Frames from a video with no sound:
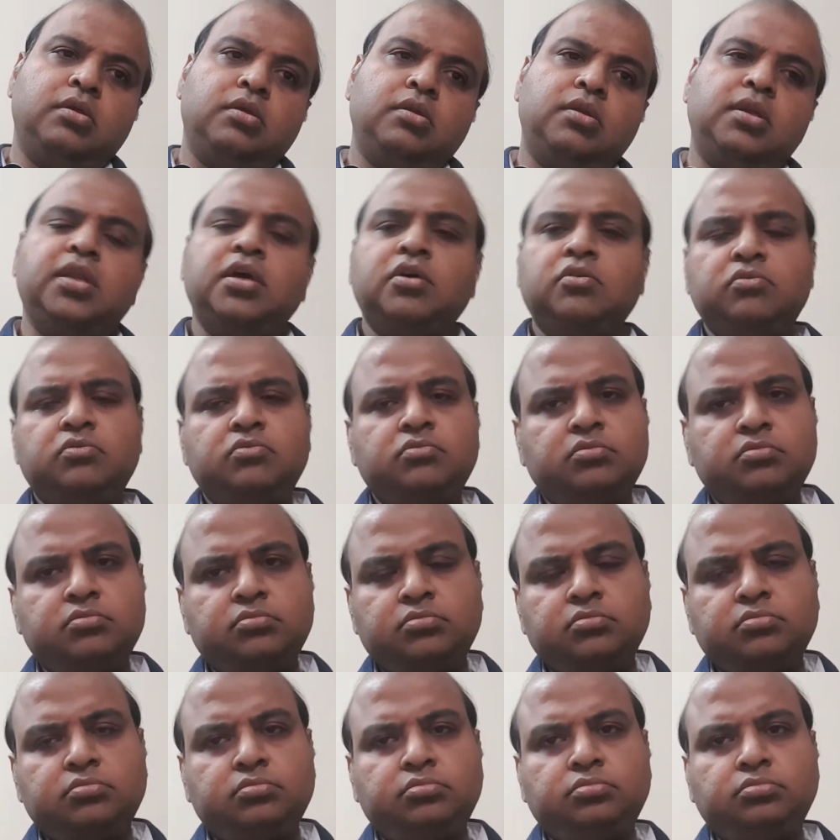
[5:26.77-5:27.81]
Now,
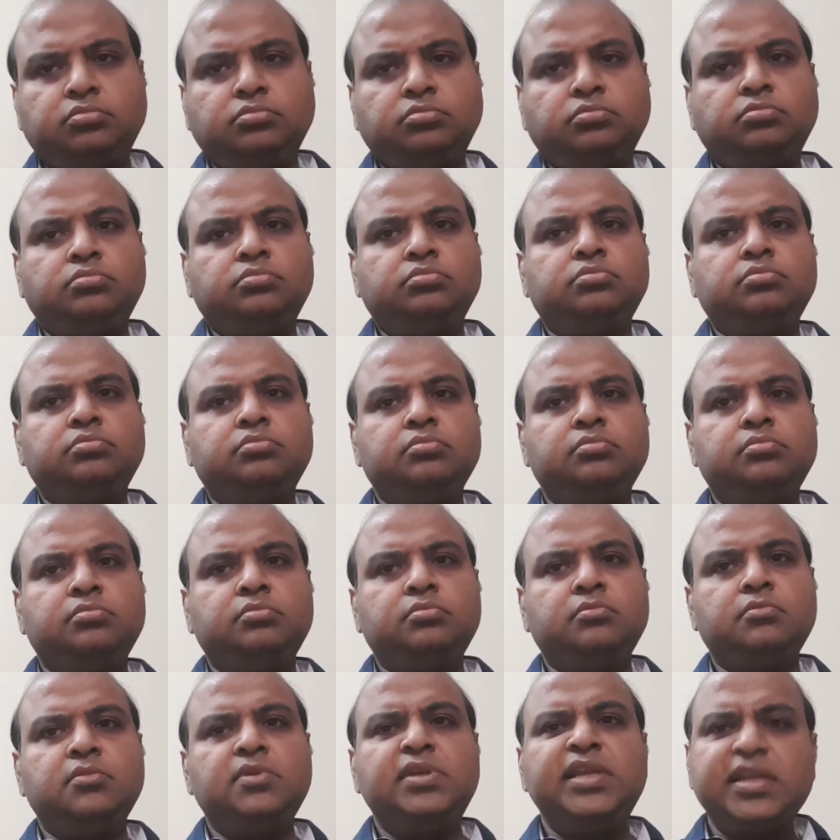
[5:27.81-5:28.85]

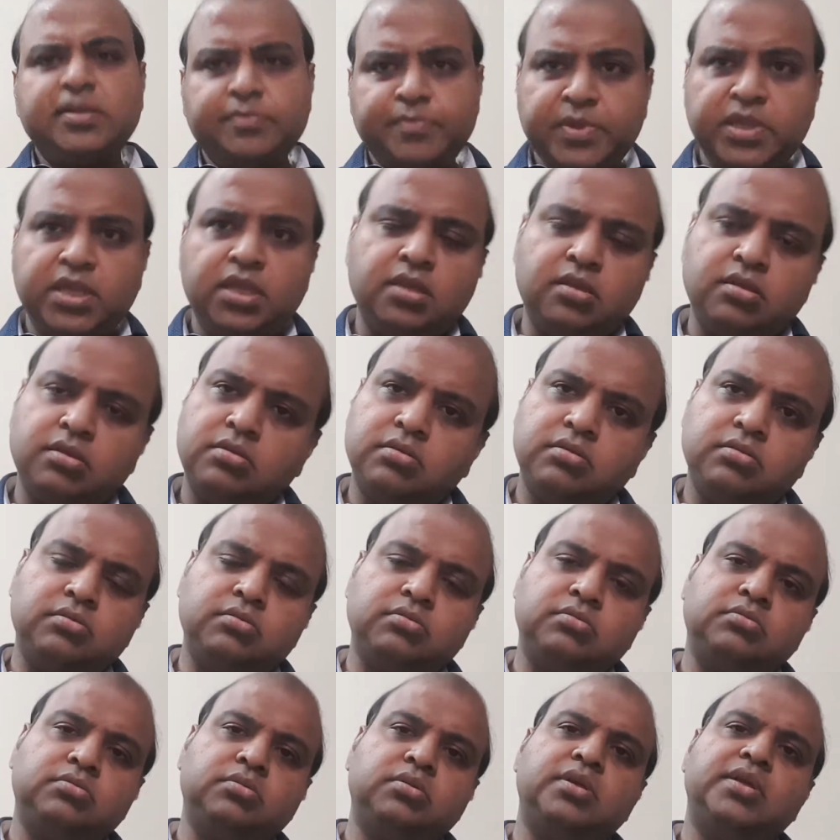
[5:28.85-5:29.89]
let me
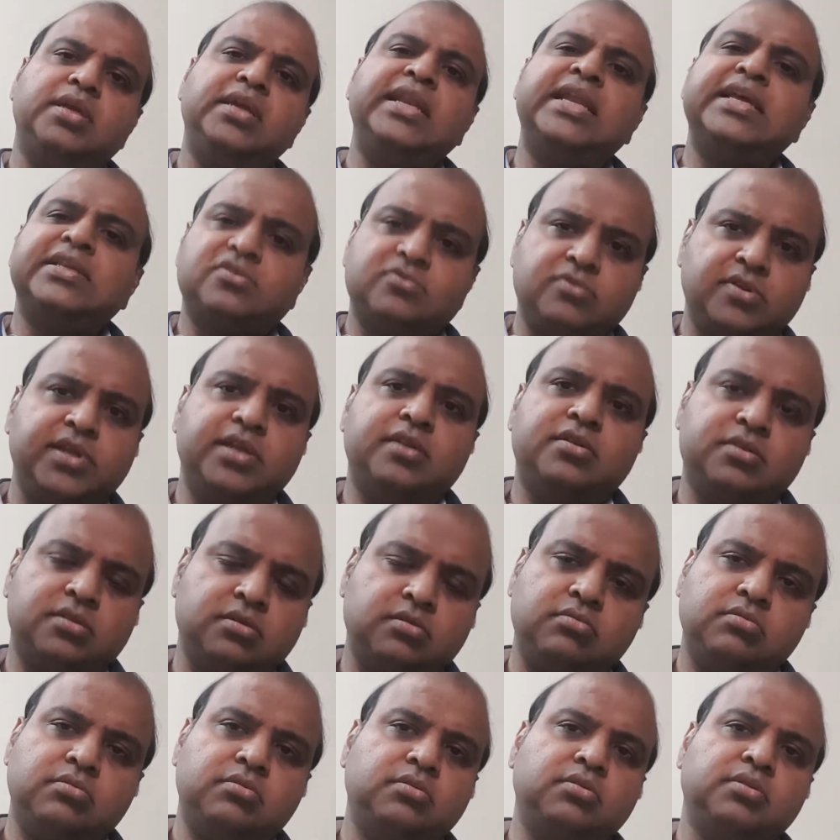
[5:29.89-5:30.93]
illustrate
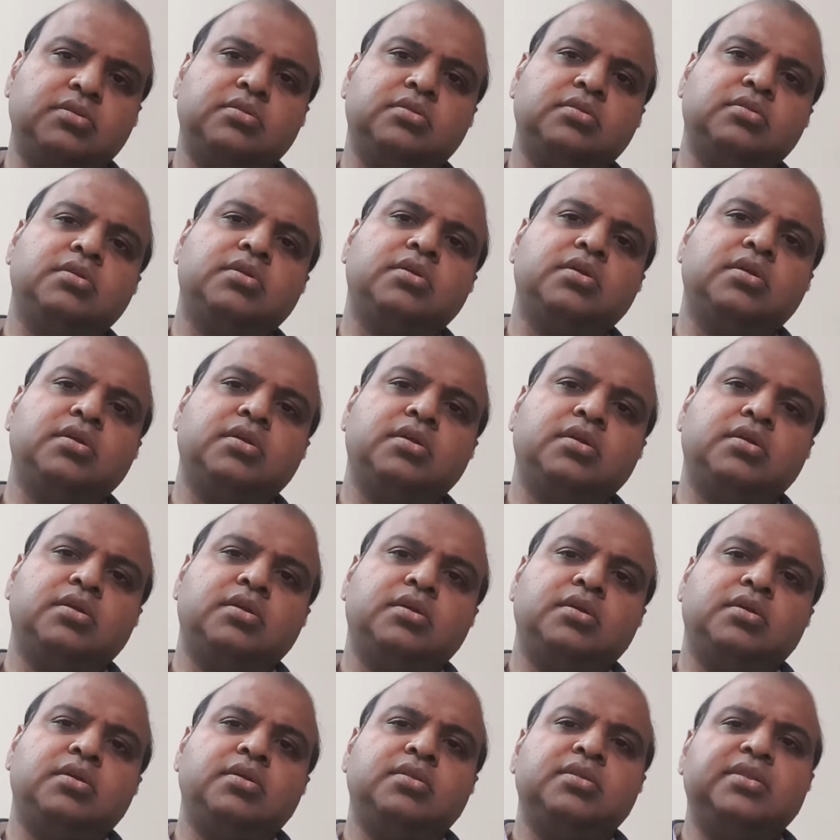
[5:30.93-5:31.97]

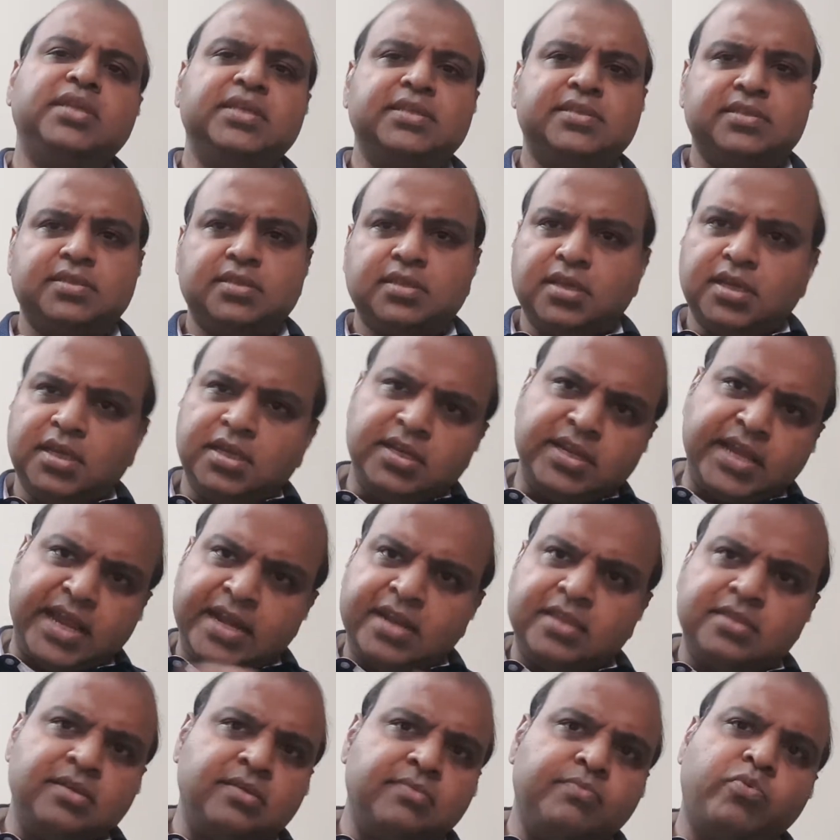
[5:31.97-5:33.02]
this in
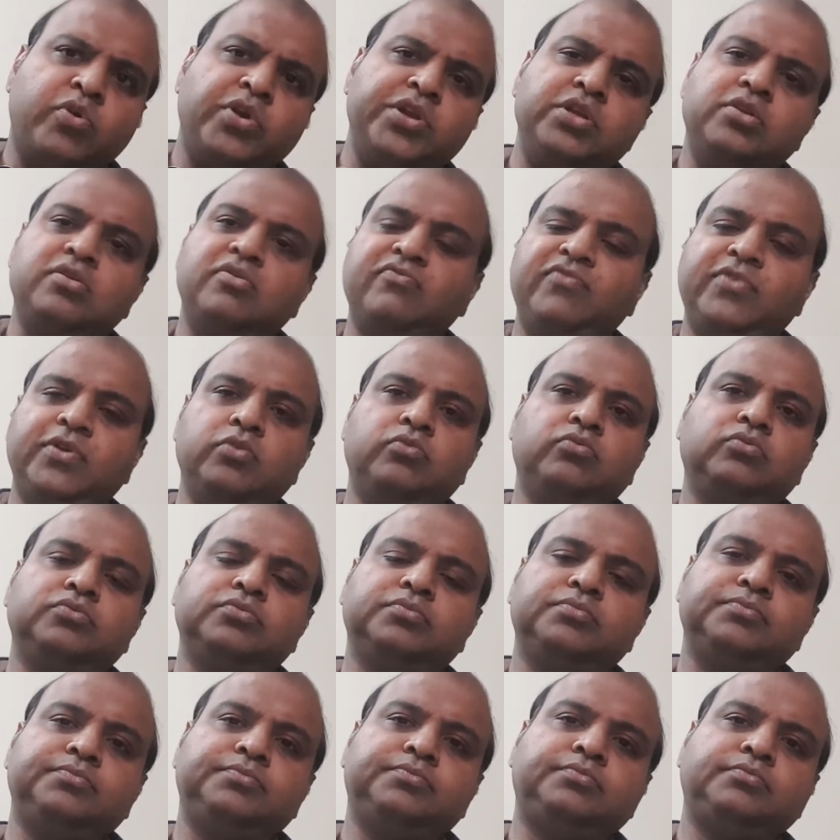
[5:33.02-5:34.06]
another point of view,
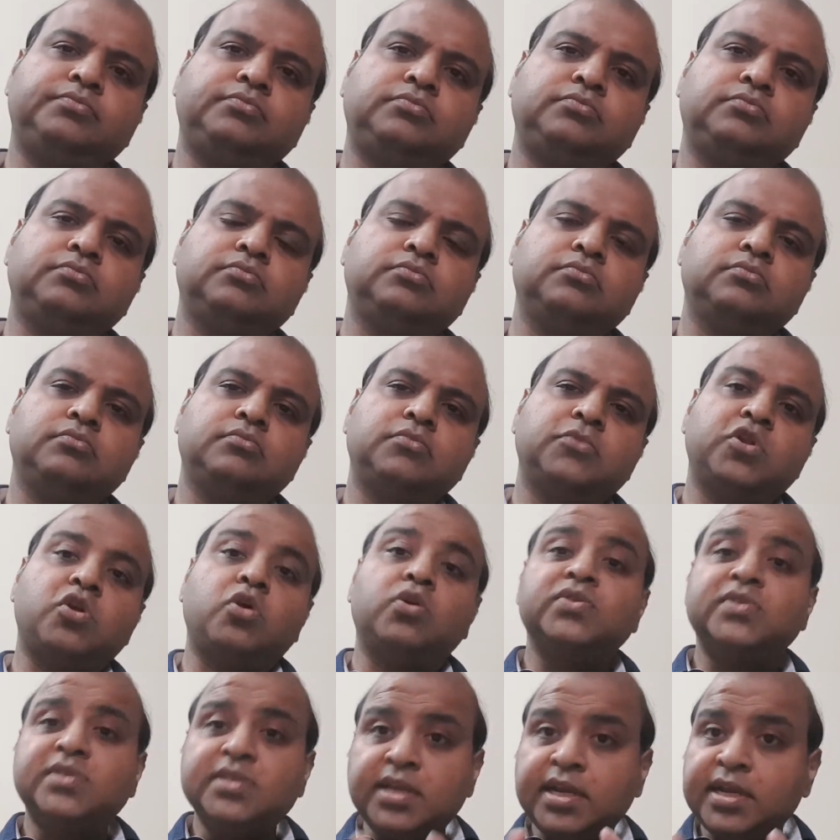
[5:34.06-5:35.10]

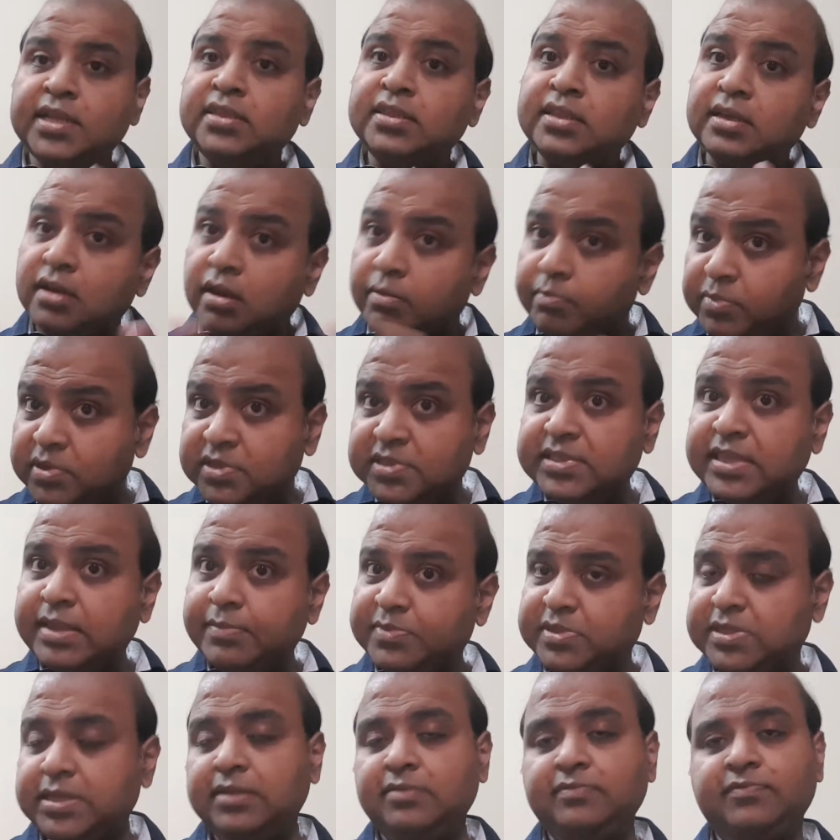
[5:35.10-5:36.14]
considering the numbers
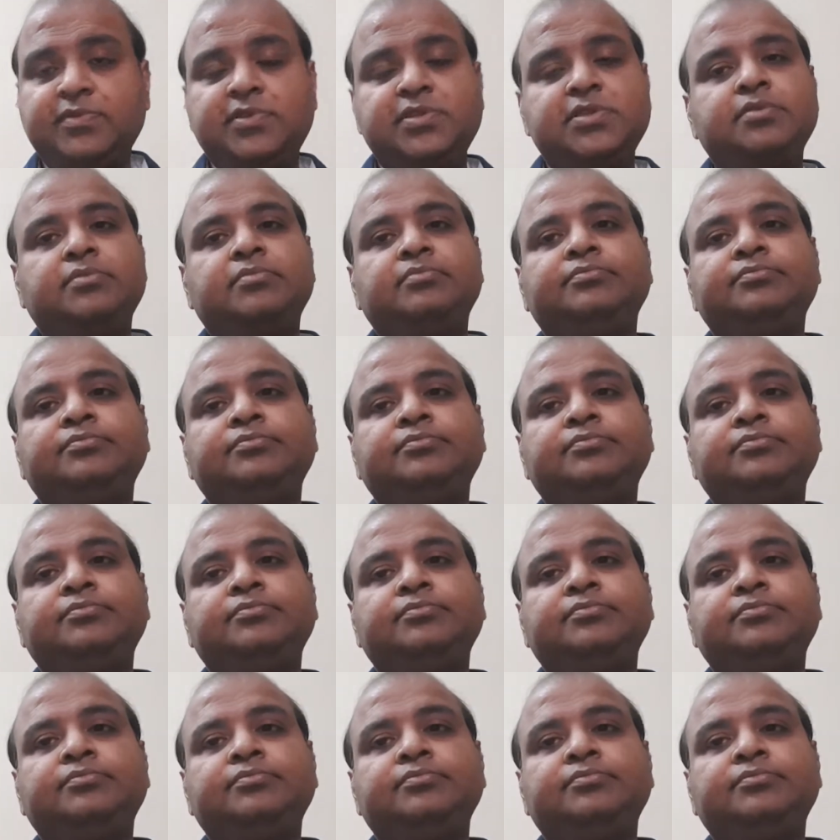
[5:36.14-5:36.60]
themselves,